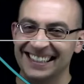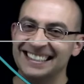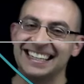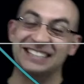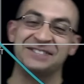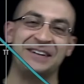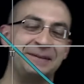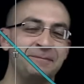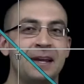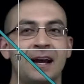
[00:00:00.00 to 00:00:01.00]
That's funny.
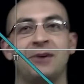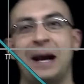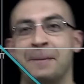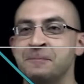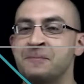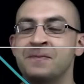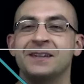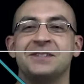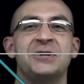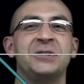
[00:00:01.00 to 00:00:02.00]
Okay,
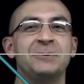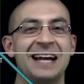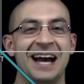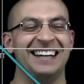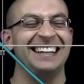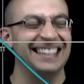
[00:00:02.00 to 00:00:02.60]
so here we have